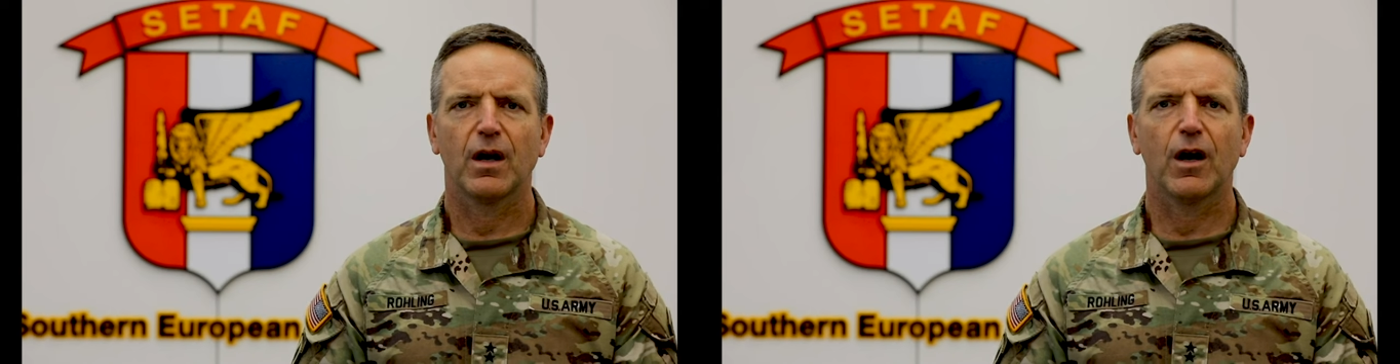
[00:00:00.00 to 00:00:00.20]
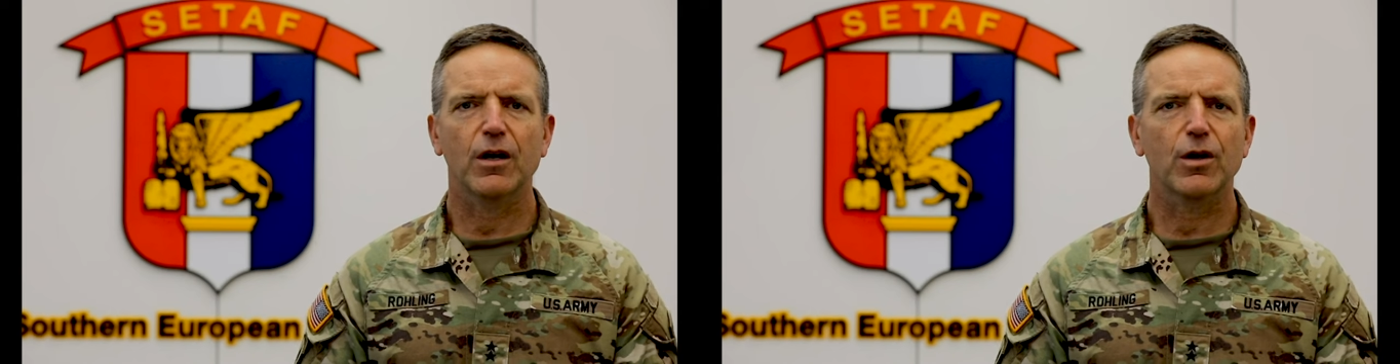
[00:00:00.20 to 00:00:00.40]

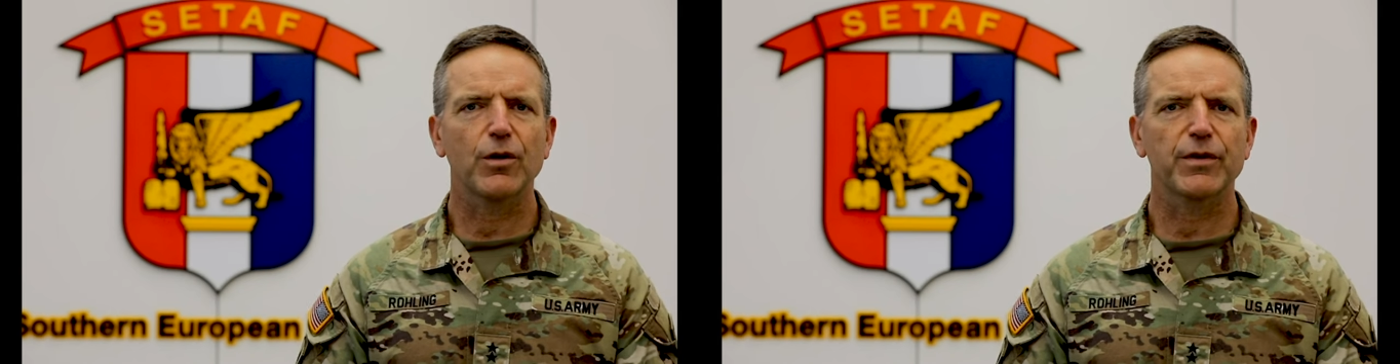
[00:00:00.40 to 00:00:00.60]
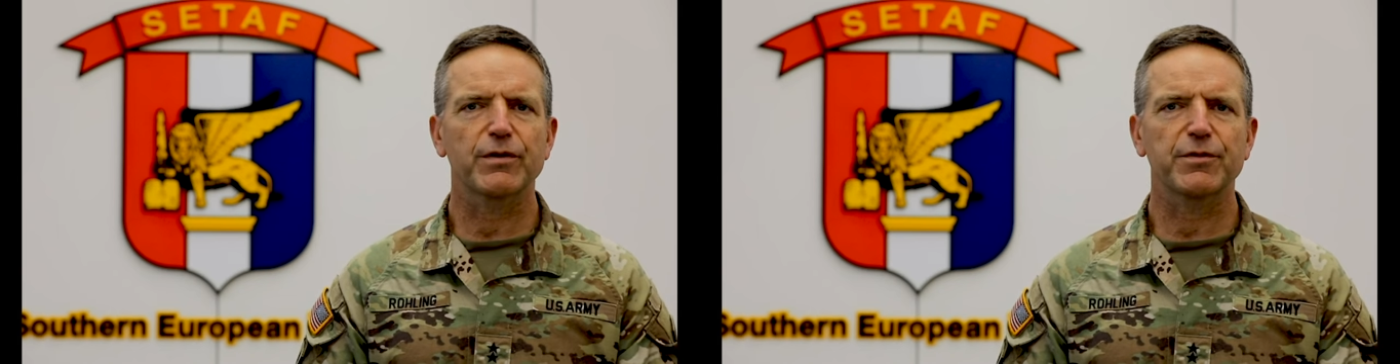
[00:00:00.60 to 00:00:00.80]
Our
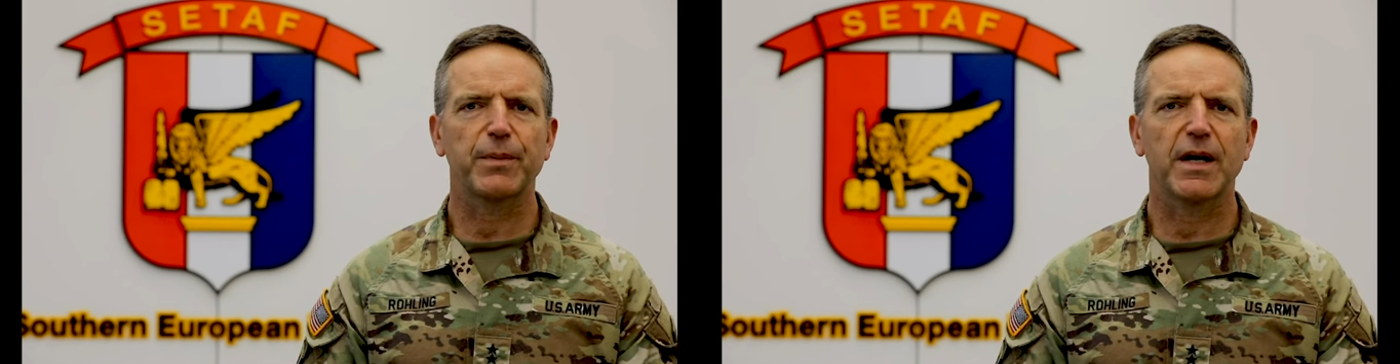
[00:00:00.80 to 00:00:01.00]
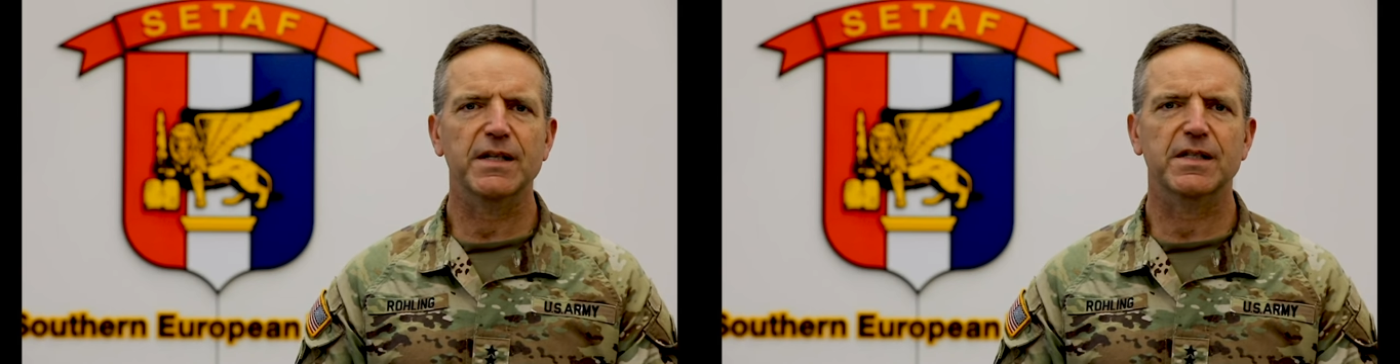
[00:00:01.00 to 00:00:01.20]
COVID
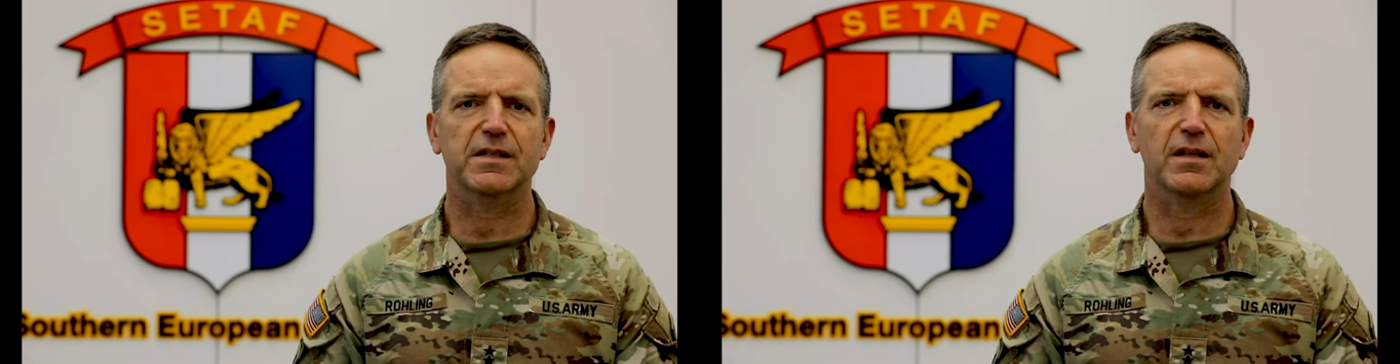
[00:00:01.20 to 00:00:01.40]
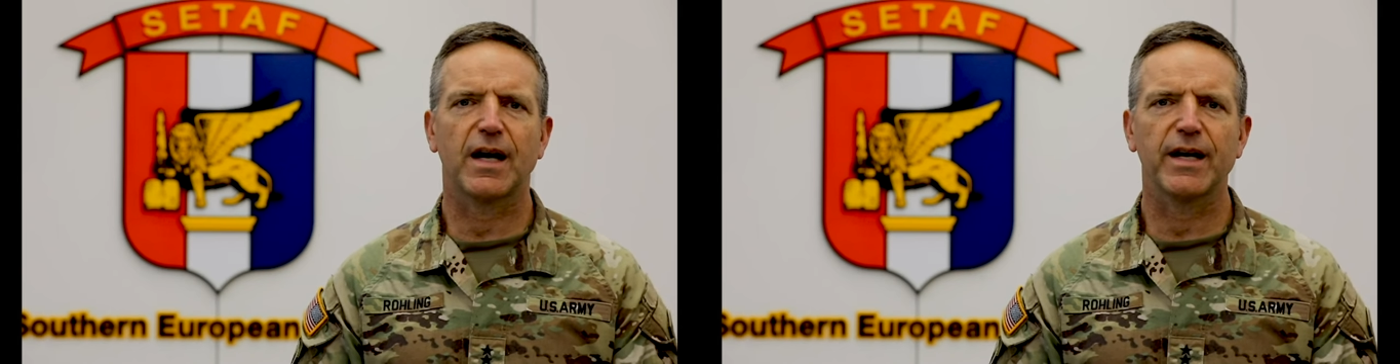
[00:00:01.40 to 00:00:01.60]
response
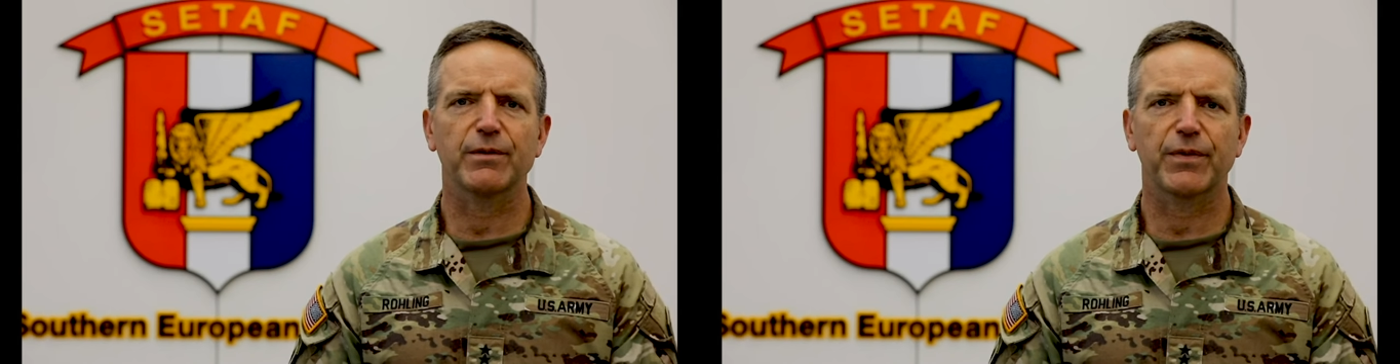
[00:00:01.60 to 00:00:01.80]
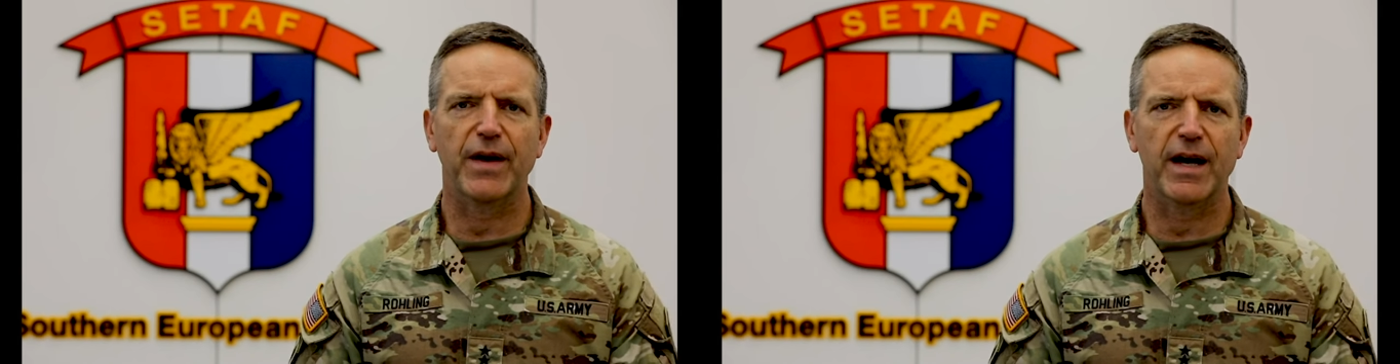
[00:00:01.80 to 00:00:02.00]
is
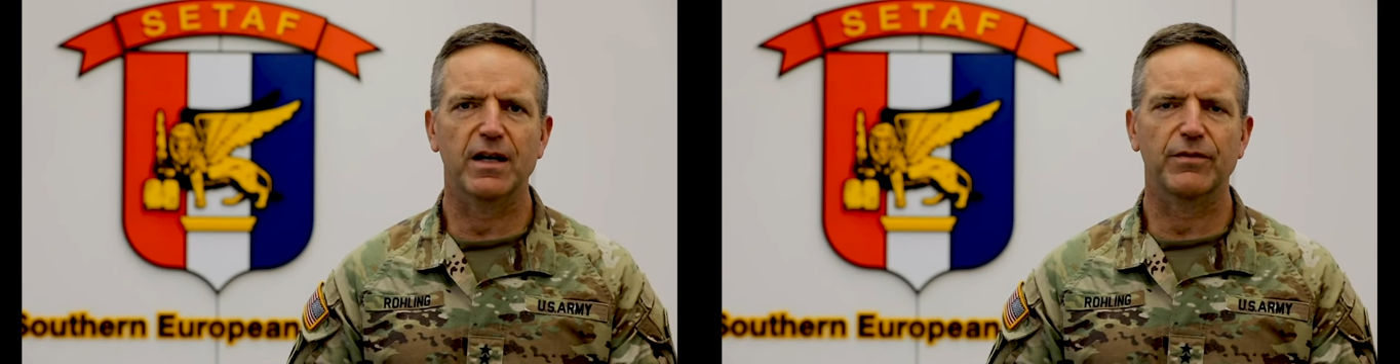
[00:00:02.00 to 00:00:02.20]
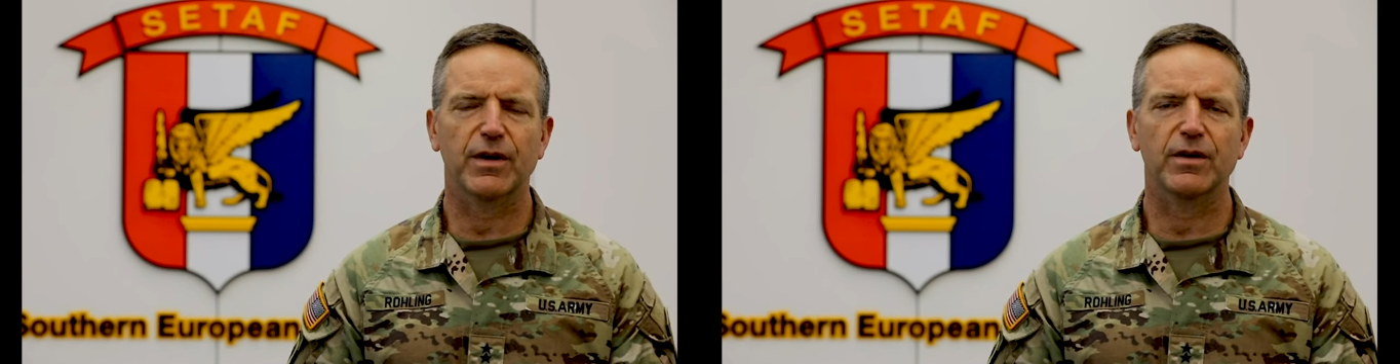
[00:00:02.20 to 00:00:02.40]
aligned with
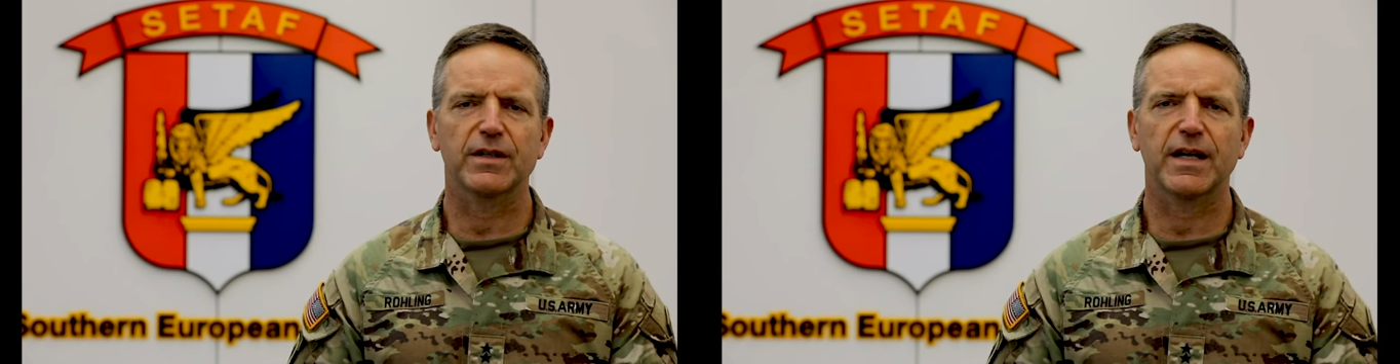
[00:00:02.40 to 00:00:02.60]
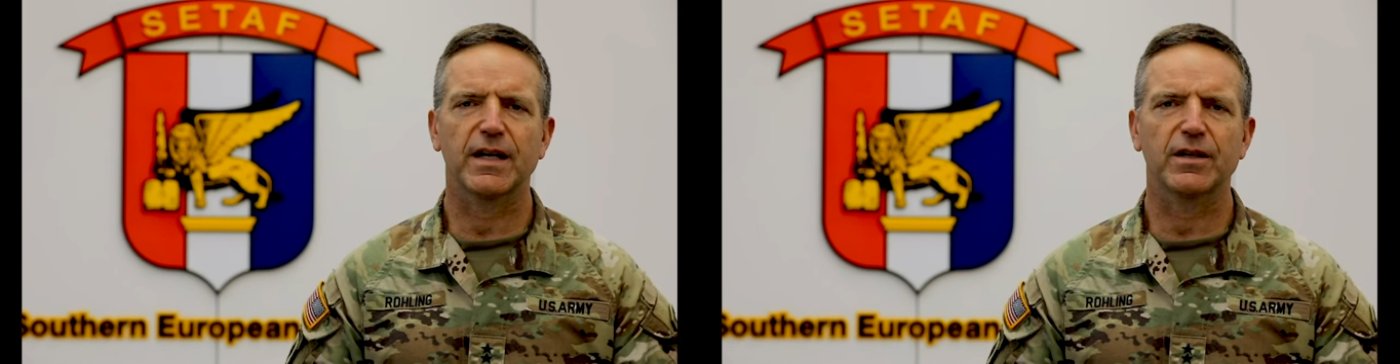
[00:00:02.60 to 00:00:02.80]
that of our
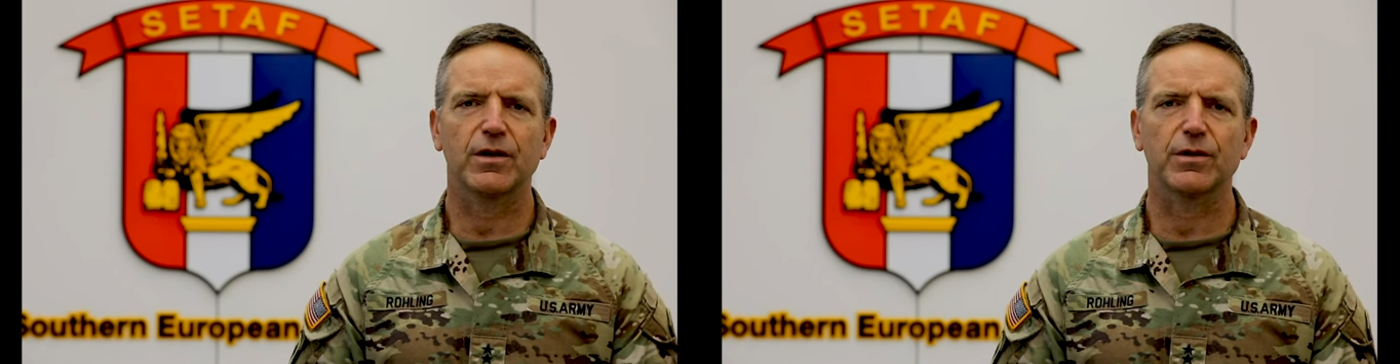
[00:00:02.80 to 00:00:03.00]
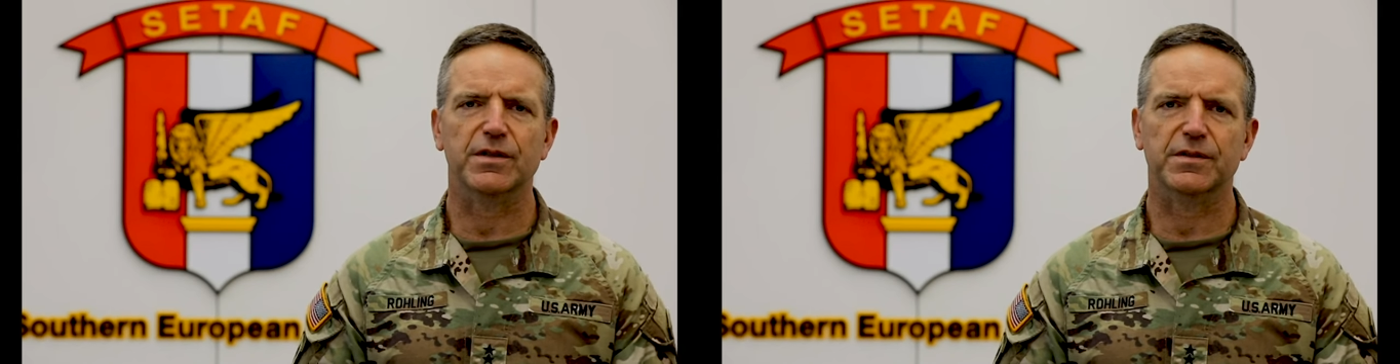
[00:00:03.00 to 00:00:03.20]
Italian
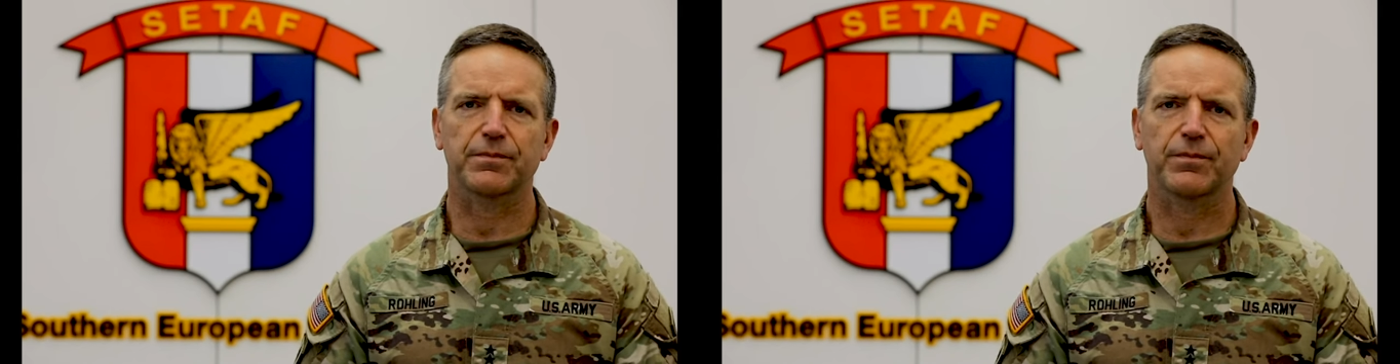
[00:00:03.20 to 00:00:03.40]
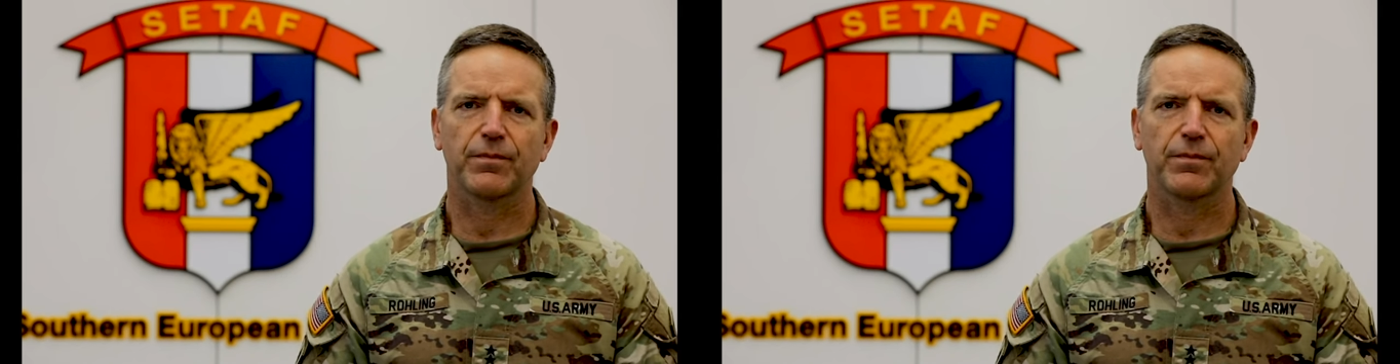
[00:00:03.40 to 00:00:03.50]
hosts.